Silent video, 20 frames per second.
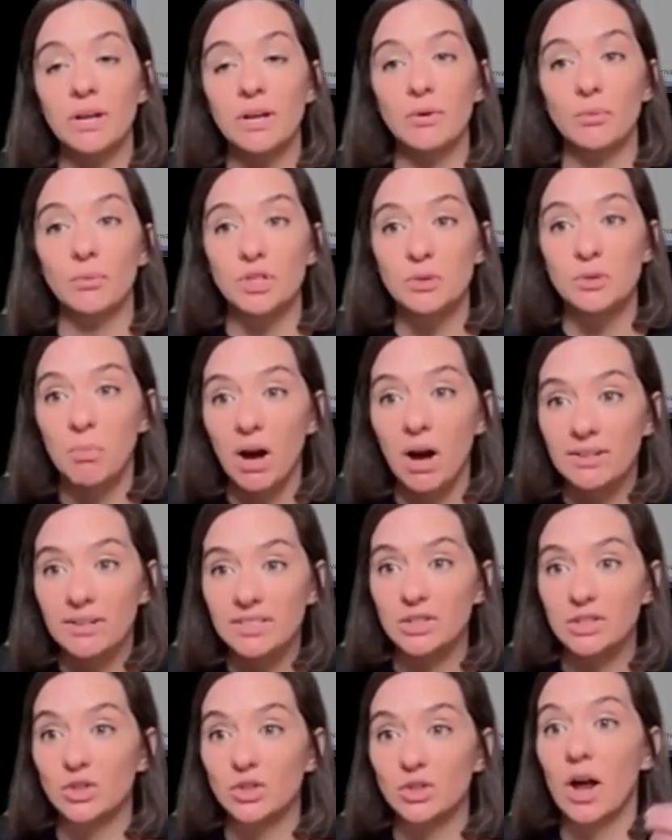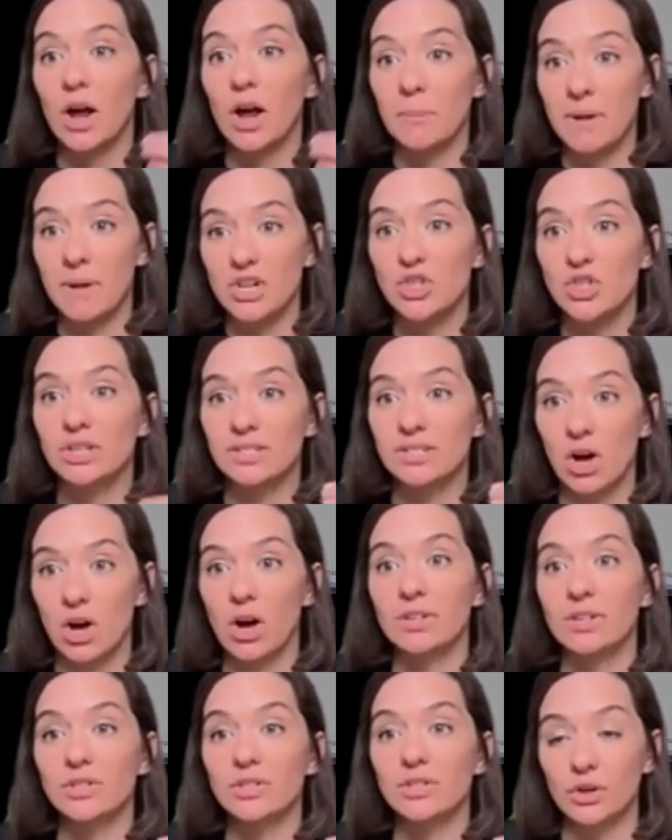responses or automations
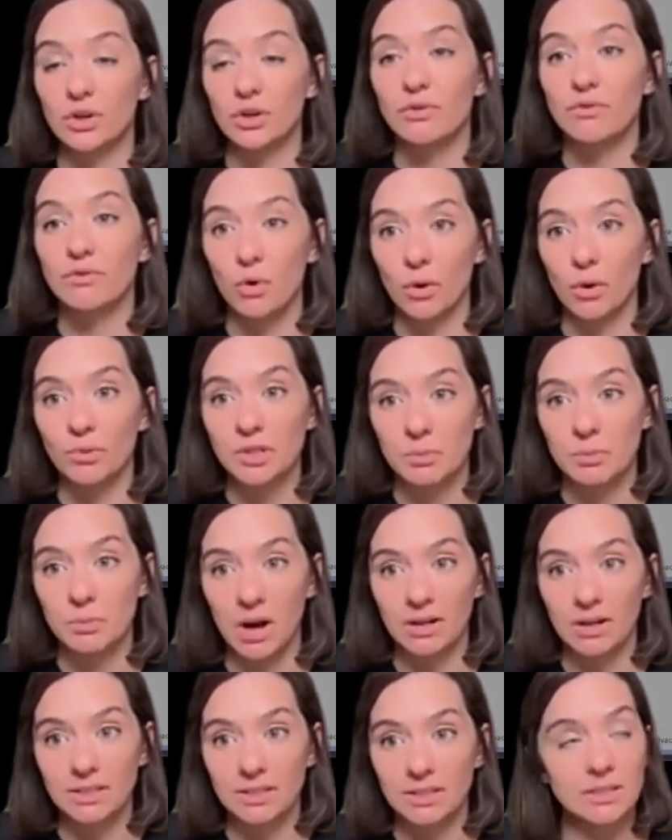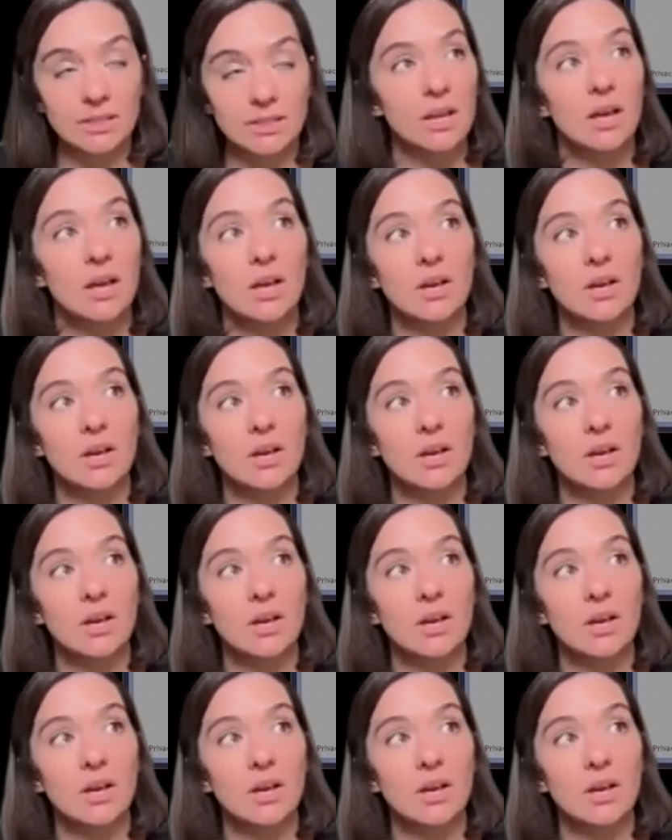on certain form responses.